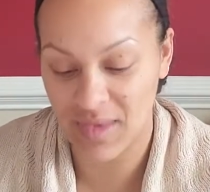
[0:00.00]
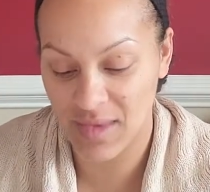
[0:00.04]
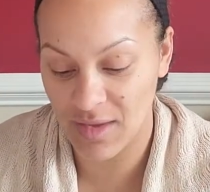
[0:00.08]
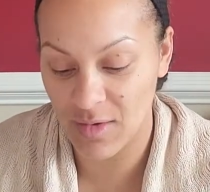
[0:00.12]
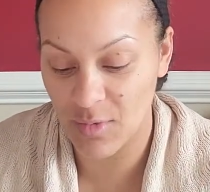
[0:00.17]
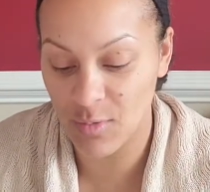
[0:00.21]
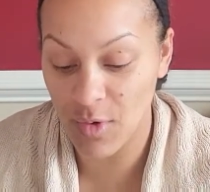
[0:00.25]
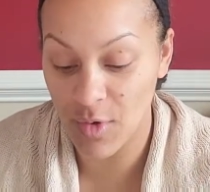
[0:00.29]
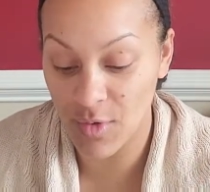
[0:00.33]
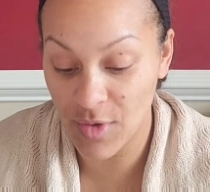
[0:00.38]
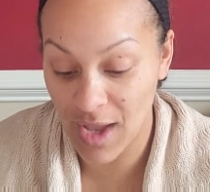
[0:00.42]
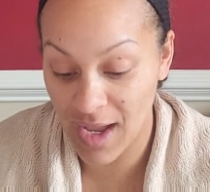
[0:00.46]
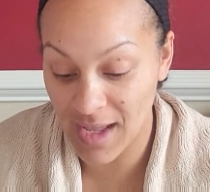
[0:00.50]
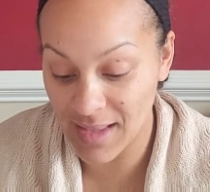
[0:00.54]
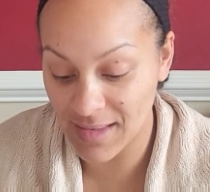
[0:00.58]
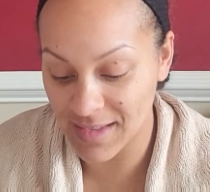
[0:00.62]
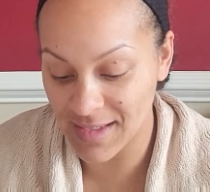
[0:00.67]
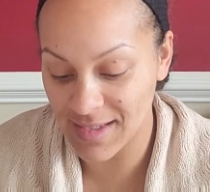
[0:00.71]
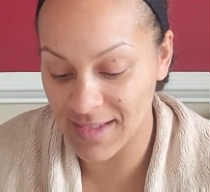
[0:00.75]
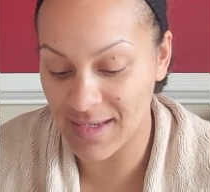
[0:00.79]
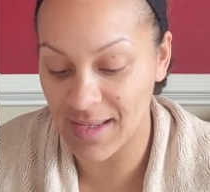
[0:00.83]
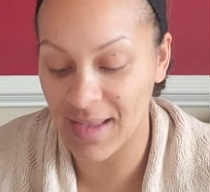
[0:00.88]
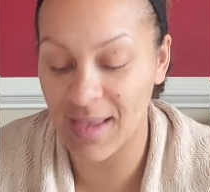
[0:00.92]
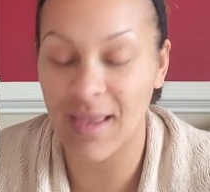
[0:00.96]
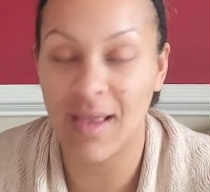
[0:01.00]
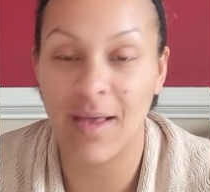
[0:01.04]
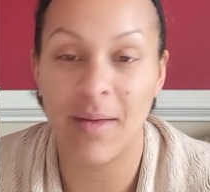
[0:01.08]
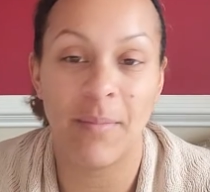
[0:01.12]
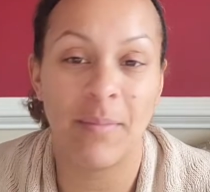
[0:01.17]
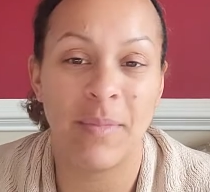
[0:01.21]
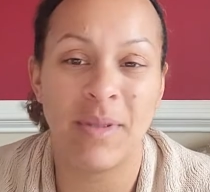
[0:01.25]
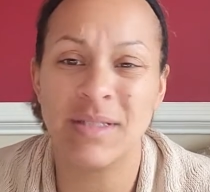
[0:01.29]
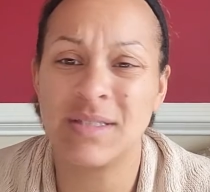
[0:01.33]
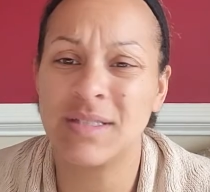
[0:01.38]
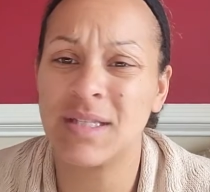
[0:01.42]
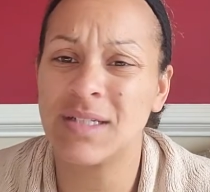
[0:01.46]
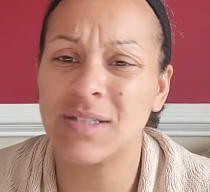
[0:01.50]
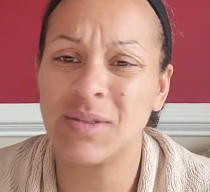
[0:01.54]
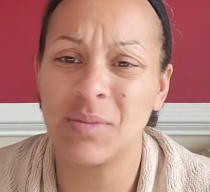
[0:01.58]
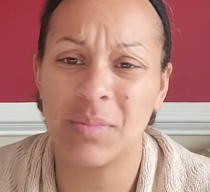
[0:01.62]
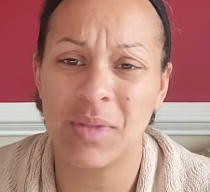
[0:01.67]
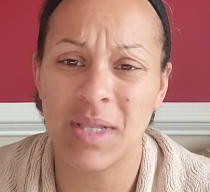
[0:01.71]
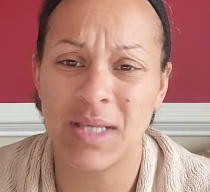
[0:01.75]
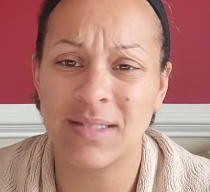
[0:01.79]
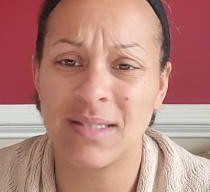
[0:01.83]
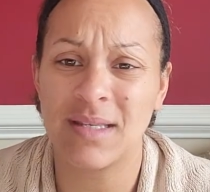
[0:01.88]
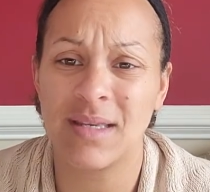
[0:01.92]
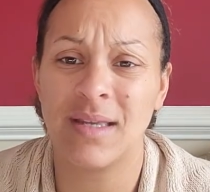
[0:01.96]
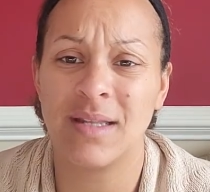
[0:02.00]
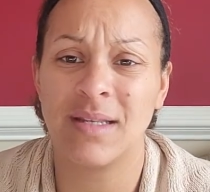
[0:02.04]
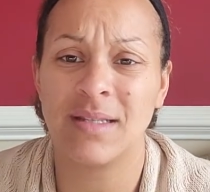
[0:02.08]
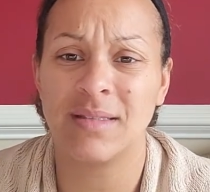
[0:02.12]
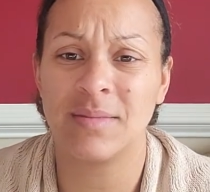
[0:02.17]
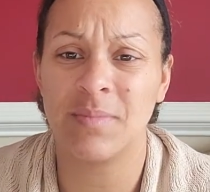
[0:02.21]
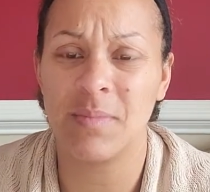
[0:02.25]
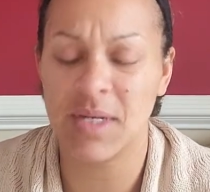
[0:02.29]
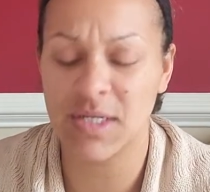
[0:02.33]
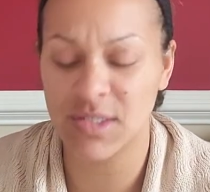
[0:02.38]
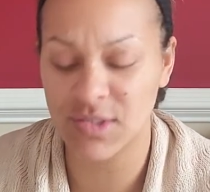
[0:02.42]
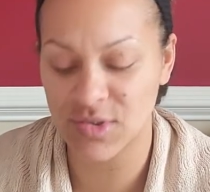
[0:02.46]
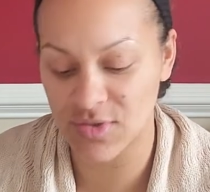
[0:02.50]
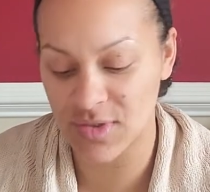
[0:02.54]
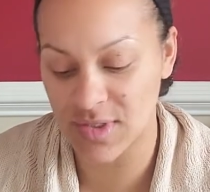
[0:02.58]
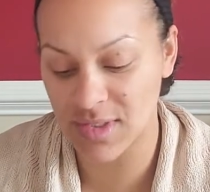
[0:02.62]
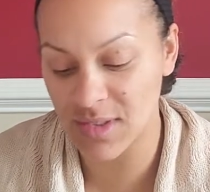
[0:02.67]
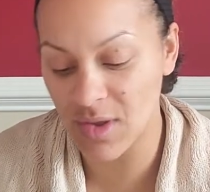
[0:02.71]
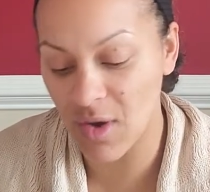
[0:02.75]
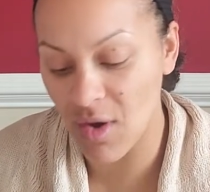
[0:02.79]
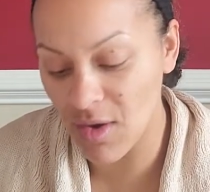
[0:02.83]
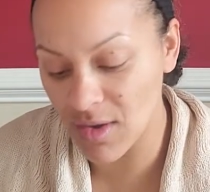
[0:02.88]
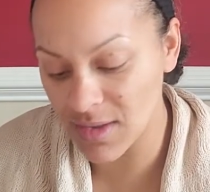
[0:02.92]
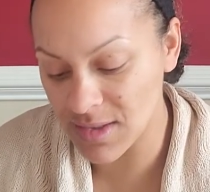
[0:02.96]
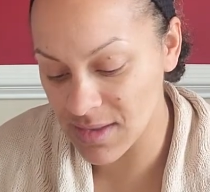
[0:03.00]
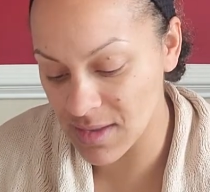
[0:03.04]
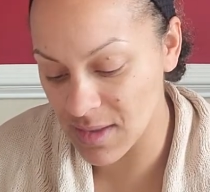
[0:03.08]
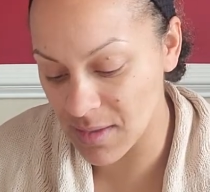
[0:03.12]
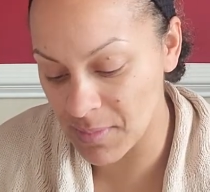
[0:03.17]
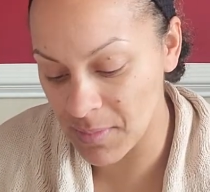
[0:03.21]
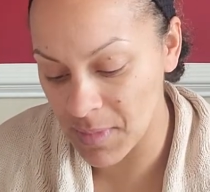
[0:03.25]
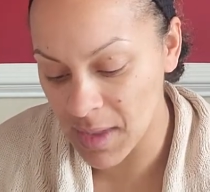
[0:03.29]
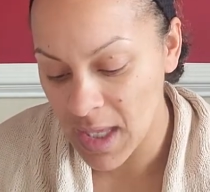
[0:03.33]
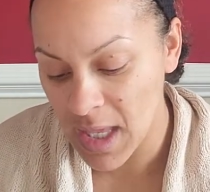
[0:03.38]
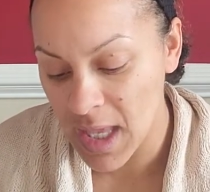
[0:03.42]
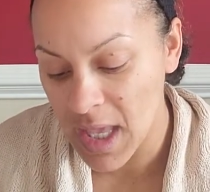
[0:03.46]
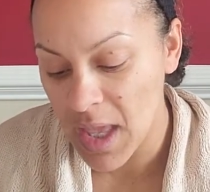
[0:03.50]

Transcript: Rhode Island. Um, it's such a blessing and his ministry is awesome.